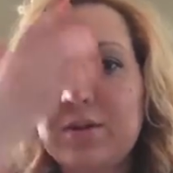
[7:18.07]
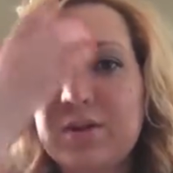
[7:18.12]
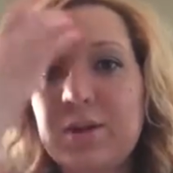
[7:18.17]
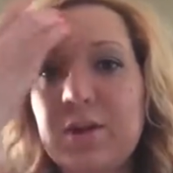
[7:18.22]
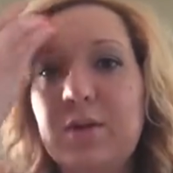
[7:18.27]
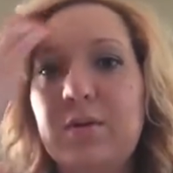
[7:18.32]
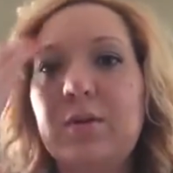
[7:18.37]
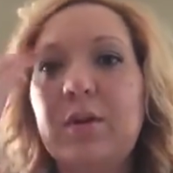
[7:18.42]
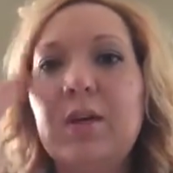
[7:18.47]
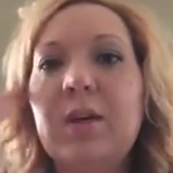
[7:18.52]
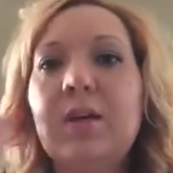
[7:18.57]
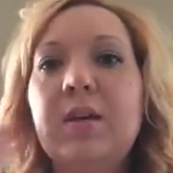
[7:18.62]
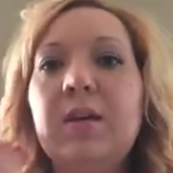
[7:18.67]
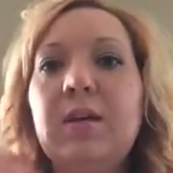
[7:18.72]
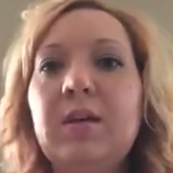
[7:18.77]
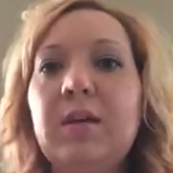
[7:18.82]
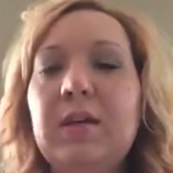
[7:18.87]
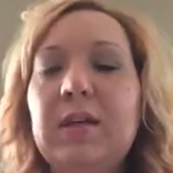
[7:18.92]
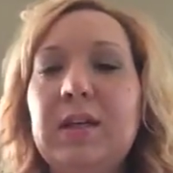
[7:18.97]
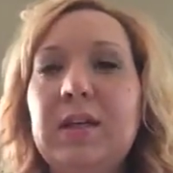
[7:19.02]
So
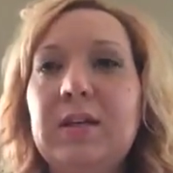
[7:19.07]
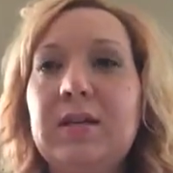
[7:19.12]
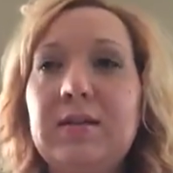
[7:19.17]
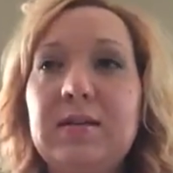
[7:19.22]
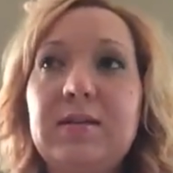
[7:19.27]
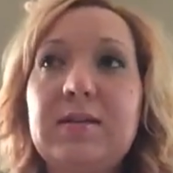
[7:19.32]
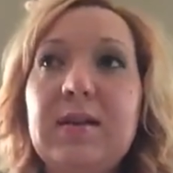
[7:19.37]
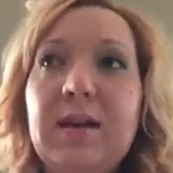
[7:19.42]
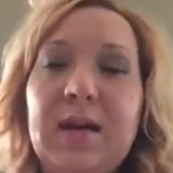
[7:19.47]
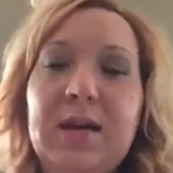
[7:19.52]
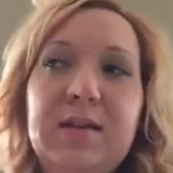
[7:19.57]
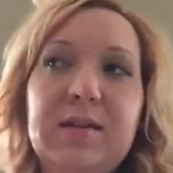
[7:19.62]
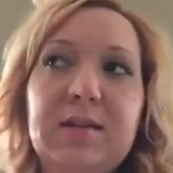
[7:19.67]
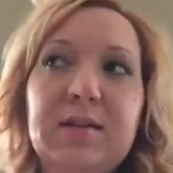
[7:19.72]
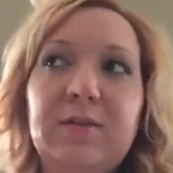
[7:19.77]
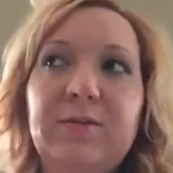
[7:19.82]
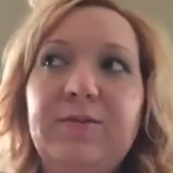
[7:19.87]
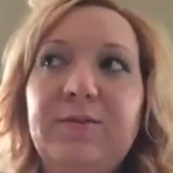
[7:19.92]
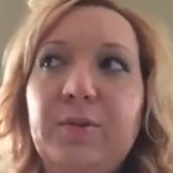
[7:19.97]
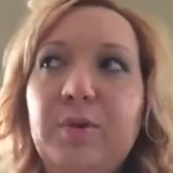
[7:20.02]
it is
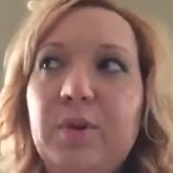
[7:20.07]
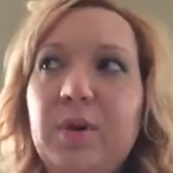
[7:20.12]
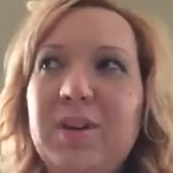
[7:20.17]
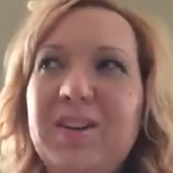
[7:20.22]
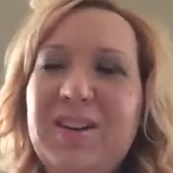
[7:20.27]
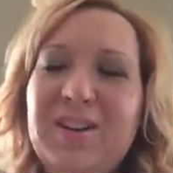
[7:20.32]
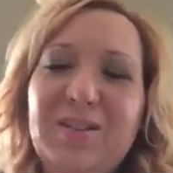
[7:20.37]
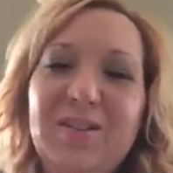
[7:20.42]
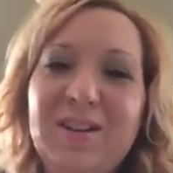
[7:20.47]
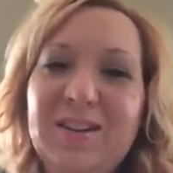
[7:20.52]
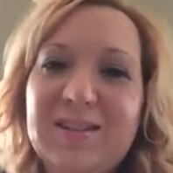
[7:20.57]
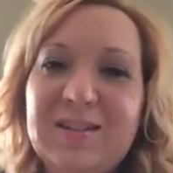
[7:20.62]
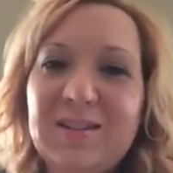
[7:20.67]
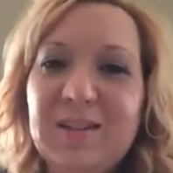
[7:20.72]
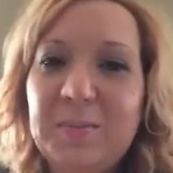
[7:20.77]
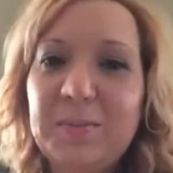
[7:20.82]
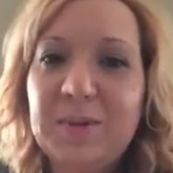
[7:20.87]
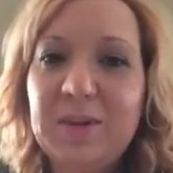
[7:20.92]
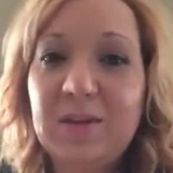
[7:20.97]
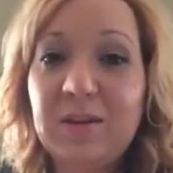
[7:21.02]
nice for, I
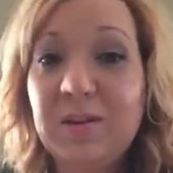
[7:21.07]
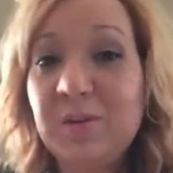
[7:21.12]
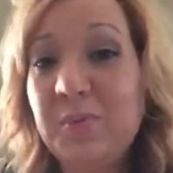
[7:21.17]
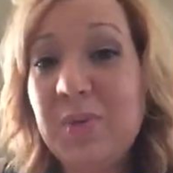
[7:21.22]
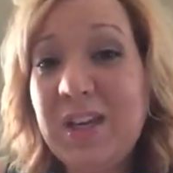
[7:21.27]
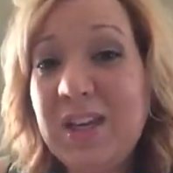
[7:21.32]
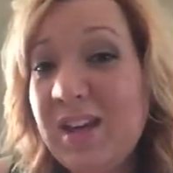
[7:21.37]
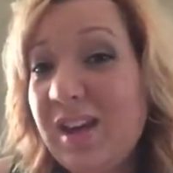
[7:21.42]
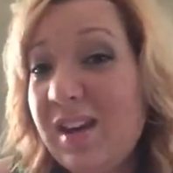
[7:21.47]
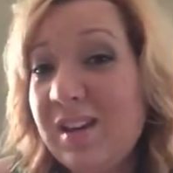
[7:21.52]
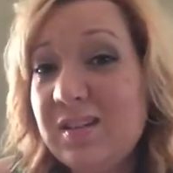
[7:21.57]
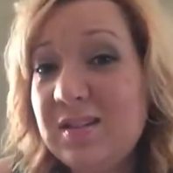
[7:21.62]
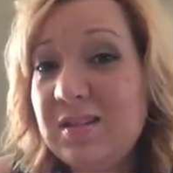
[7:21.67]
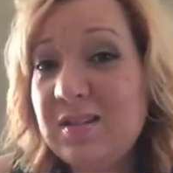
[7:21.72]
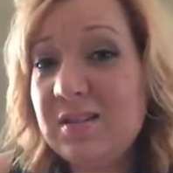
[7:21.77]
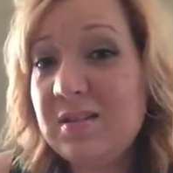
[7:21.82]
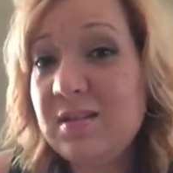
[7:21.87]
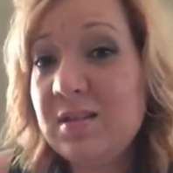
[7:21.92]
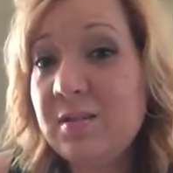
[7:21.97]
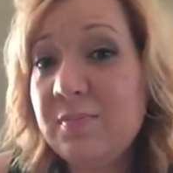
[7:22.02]
sleep in on the
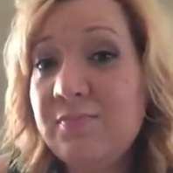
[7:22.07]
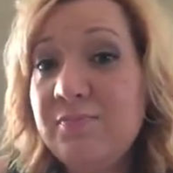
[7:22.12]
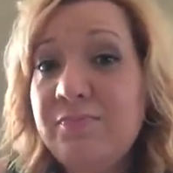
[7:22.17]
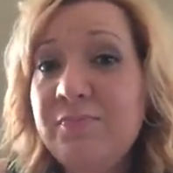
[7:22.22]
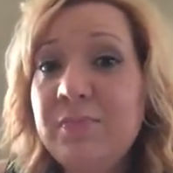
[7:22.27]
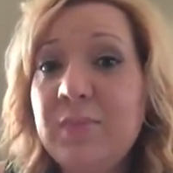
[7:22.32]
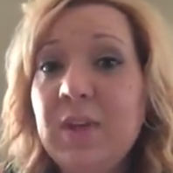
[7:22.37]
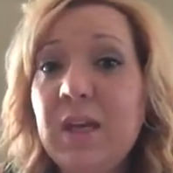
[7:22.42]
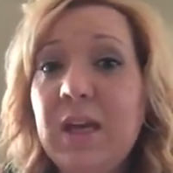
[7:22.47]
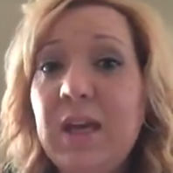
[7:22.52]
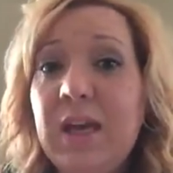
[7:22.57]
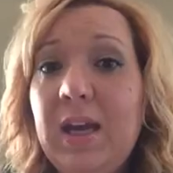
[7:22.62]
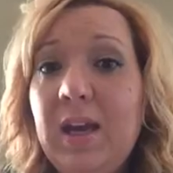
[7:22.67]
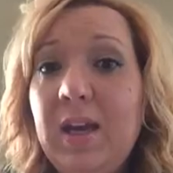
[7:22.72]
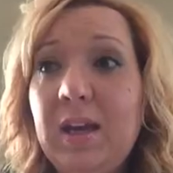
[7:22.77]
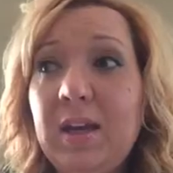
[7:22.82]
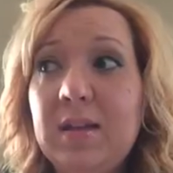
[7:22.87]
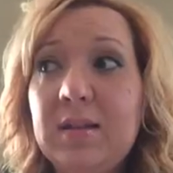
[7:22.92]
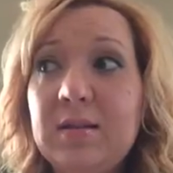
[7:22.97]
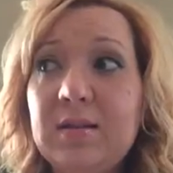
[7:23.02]
weekends,
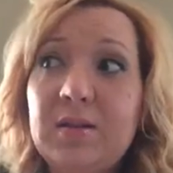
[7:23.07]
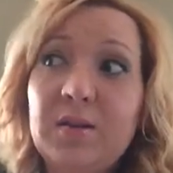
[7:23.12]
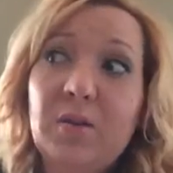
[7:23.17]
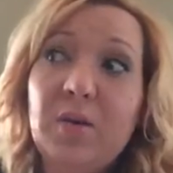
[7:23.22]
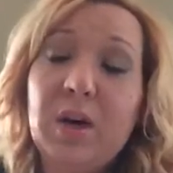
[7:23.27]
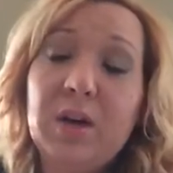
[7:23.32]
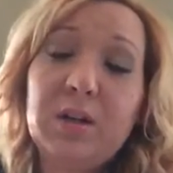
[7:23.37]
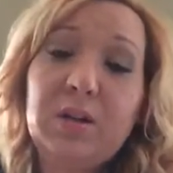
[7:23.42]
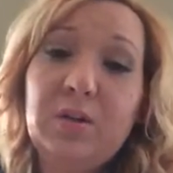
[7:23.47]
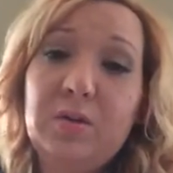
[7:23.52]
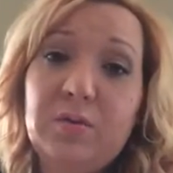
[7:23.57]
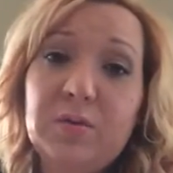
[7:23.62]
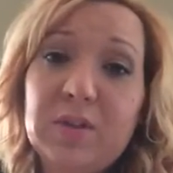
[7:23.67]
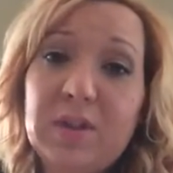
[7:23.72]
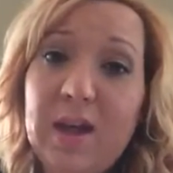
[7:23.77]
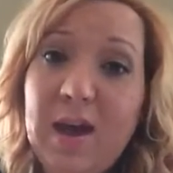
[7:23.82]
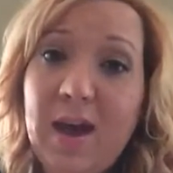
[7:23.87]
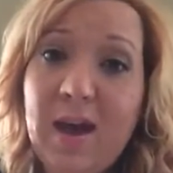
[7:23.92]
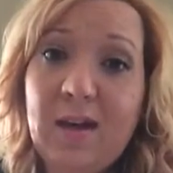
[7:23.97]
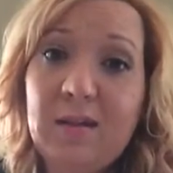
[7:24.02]
and so I'll use
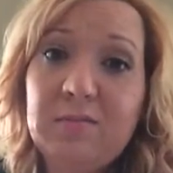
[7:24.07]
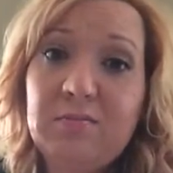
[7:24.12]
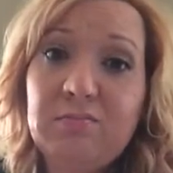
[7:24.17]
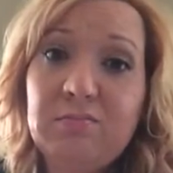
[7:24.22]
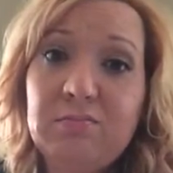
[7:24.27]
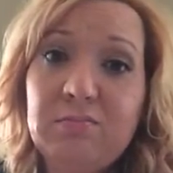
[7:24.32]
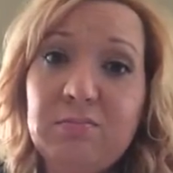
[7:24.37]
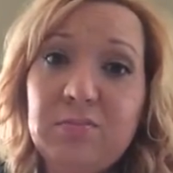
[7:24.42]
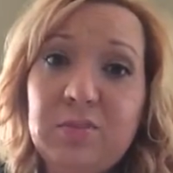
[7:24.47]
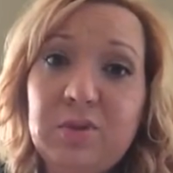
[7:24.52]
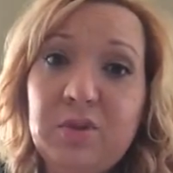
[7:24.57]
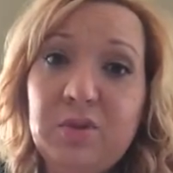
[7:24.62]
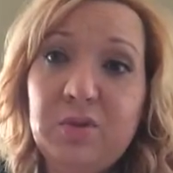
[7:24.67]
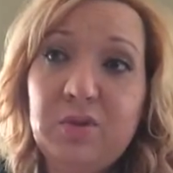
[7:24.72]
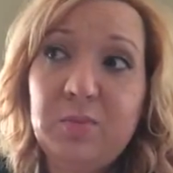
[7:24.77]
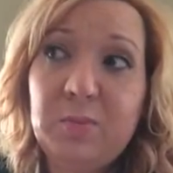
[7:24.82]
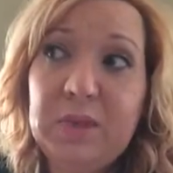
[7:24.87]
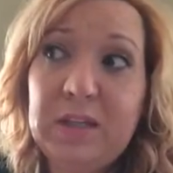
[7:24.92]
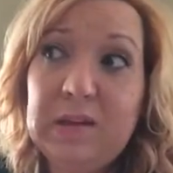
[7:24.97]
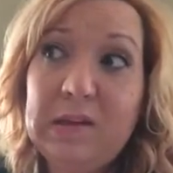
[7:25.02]
that
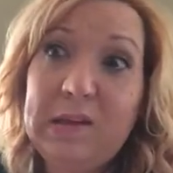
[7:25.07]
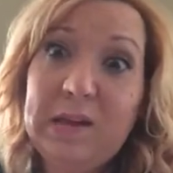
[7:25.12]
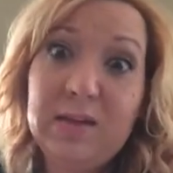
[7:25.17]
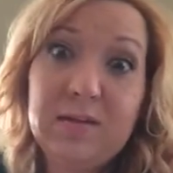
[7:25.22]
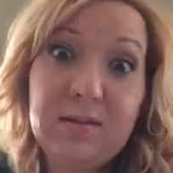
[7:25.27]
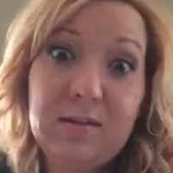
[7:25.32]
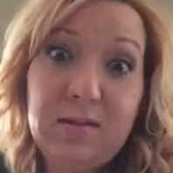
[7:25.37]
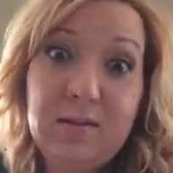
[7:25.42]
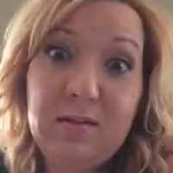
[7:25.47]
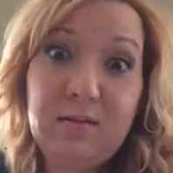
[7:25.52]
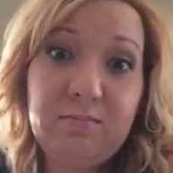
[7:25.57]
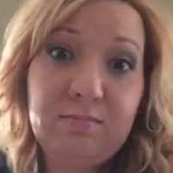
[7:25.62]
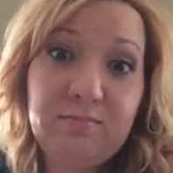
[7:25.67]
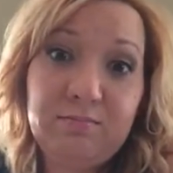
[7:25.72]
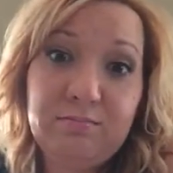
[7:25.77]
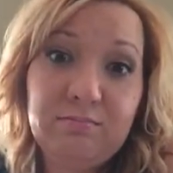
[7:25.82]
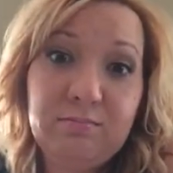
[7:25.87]
to be lazy,